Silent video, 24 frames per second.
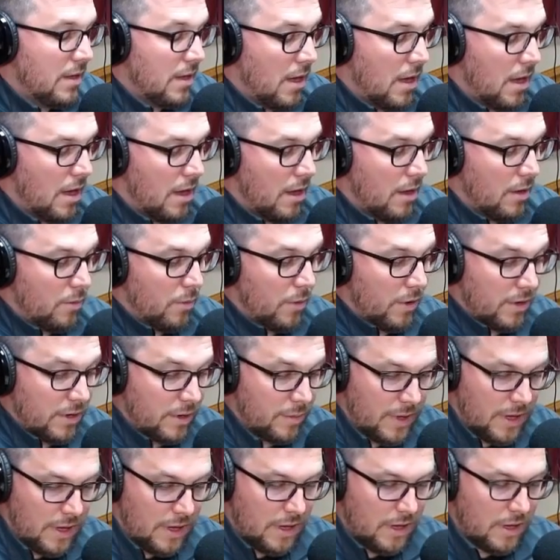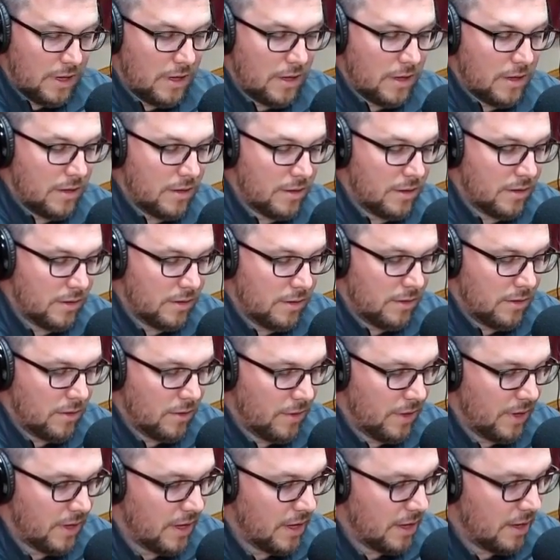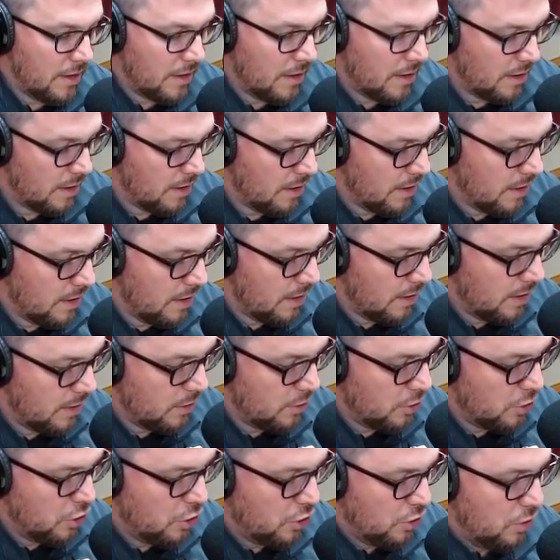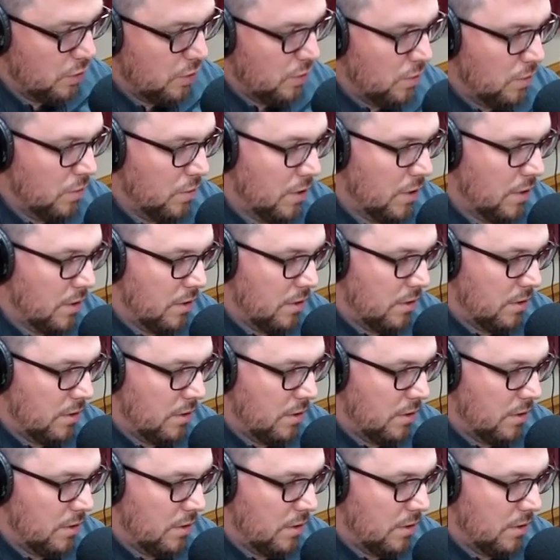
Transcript: We're going to be doing it on June,